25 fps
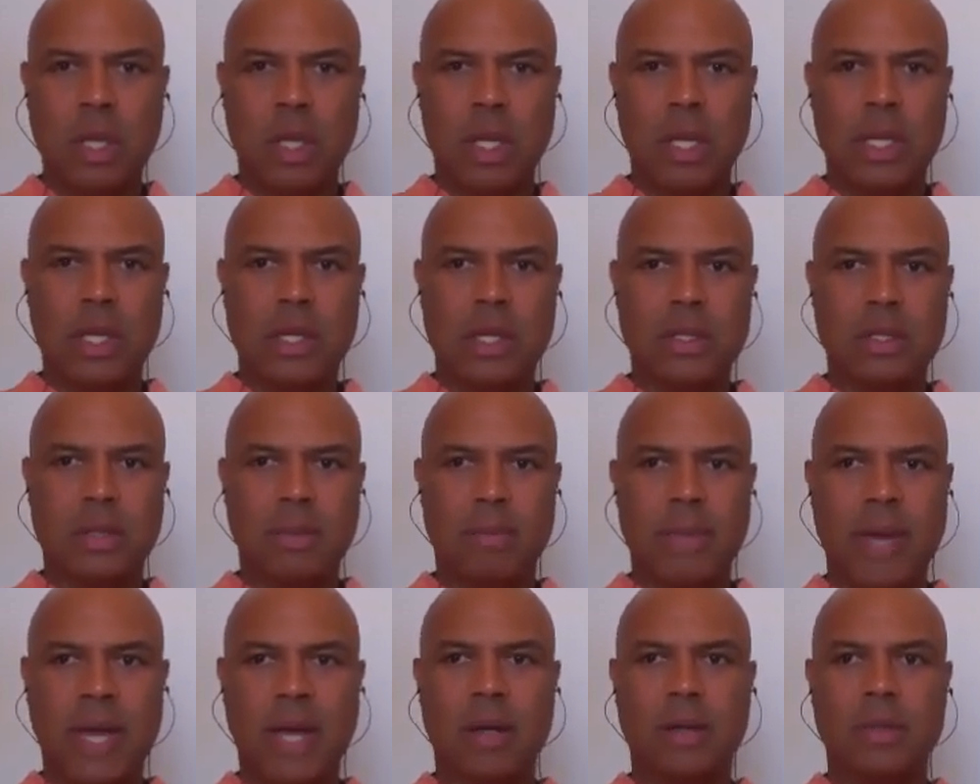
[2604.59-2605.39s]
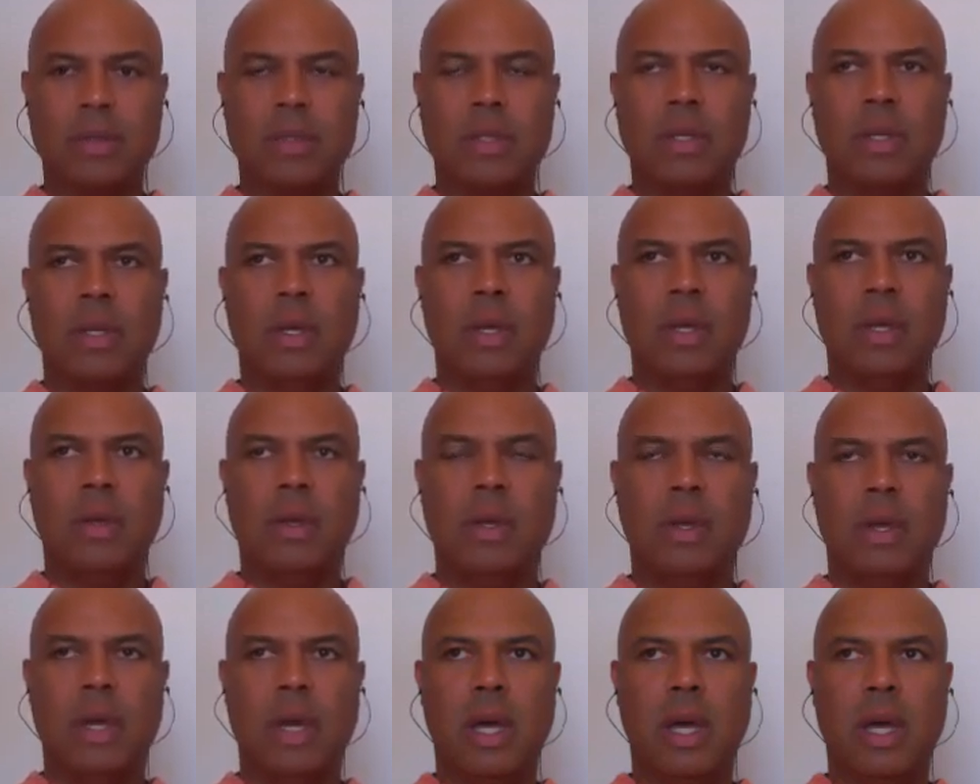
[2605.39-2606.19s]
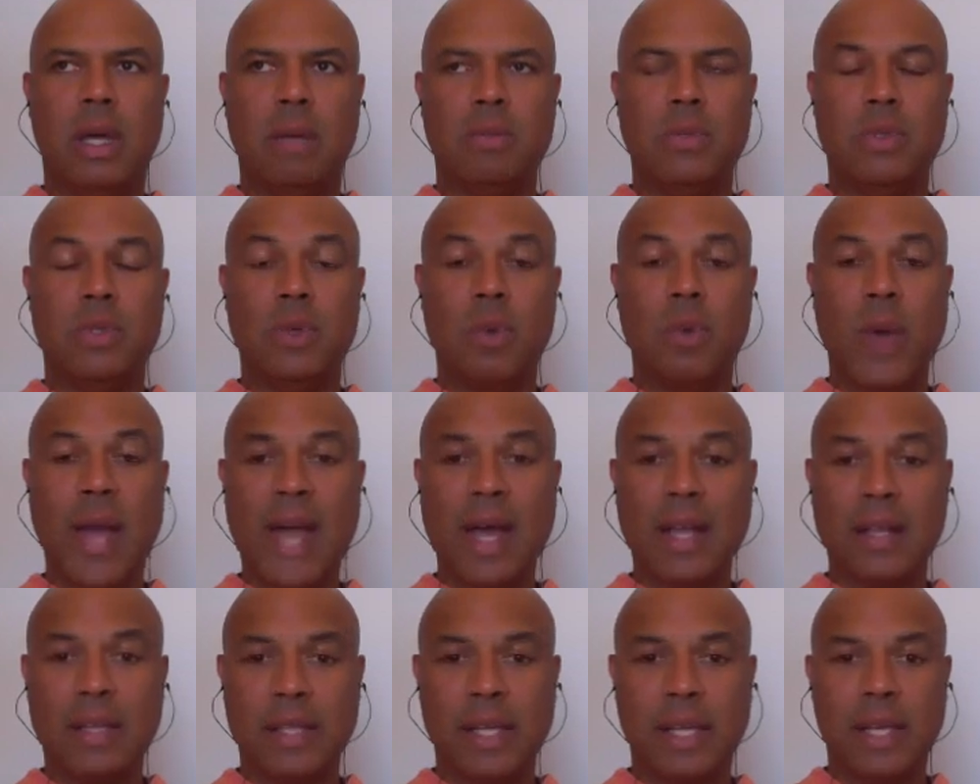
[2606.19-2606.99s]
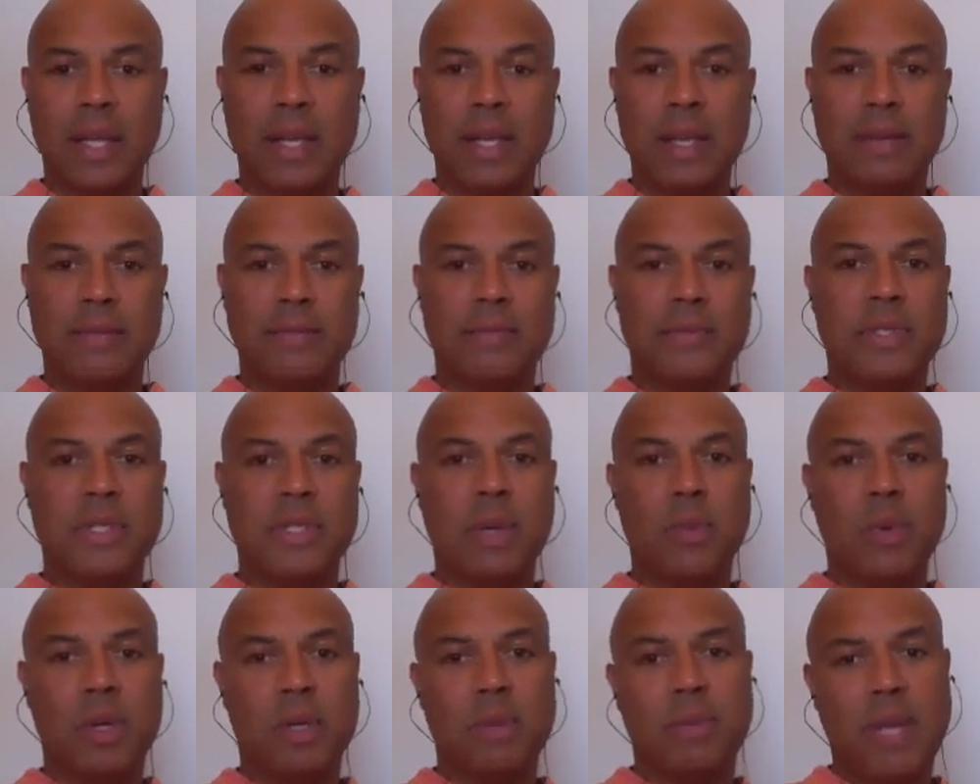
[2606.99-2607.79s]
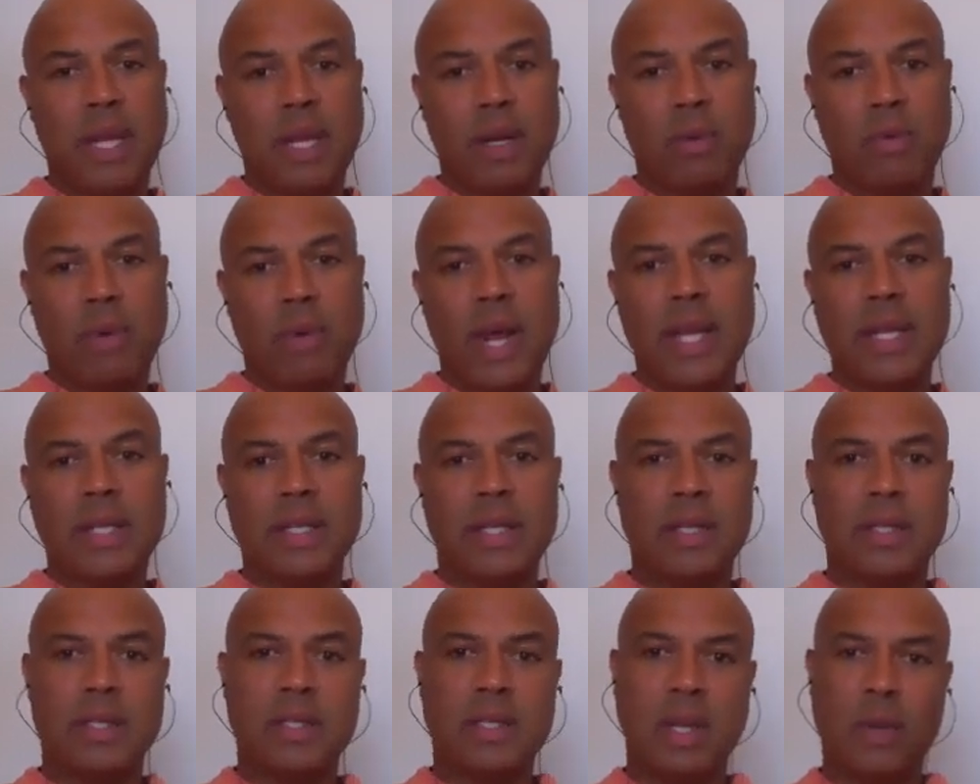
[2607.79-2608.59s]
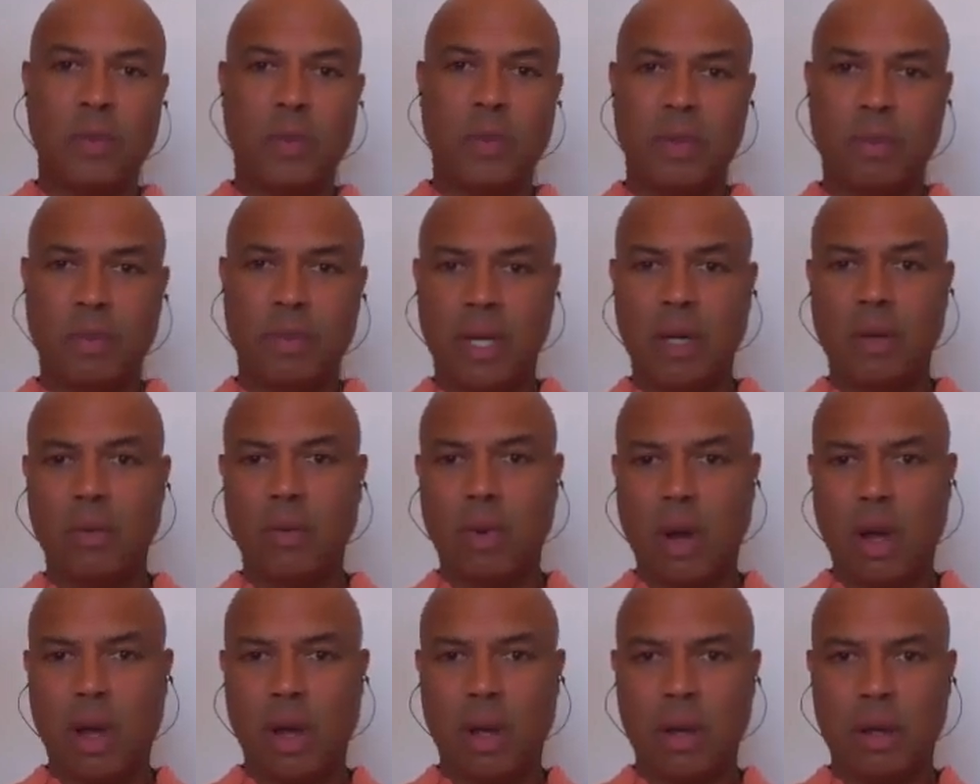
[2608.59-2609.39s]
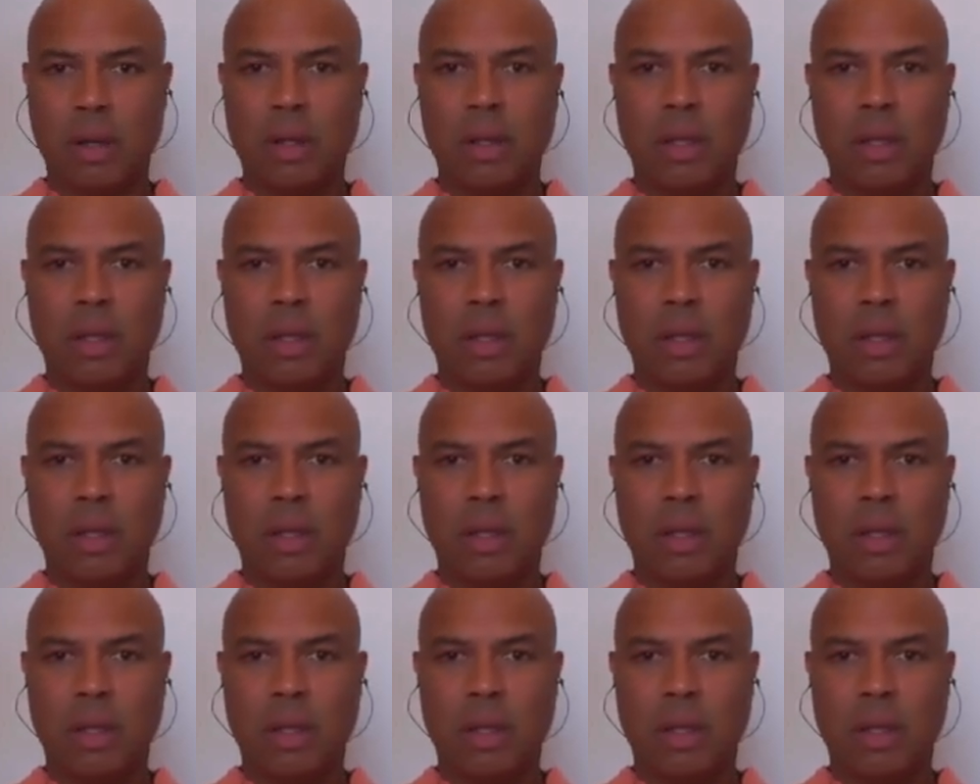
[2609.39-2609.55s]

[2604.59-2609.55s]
It is about duality of someone being right and someone being wrong.